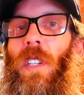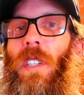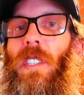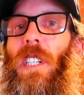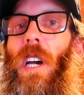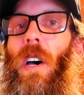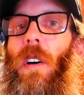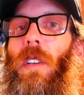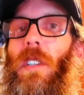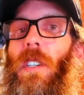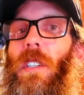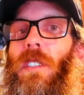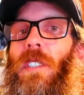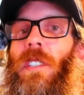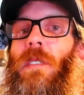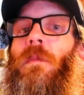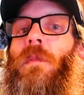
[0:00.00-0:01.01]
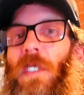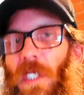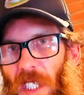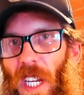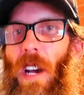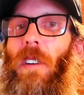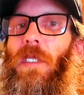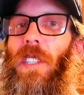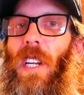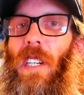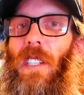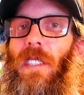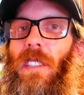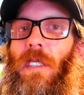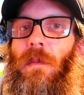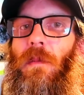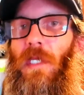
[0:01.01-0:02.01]
see how it looks, see how it
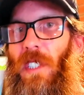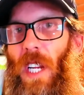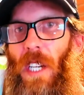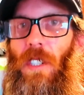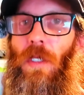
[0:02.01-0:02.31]
tastes. Stay